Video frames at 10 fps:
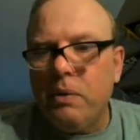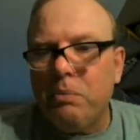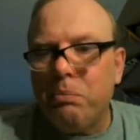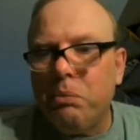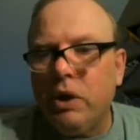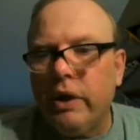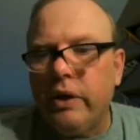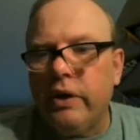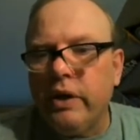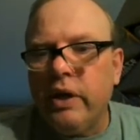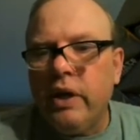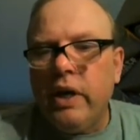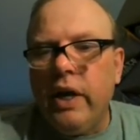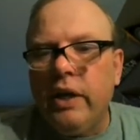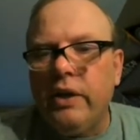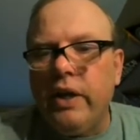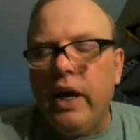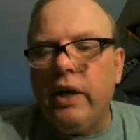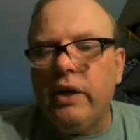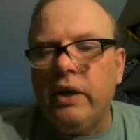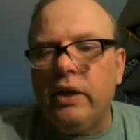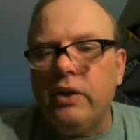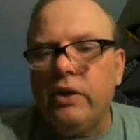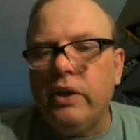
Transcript: molarity, and that is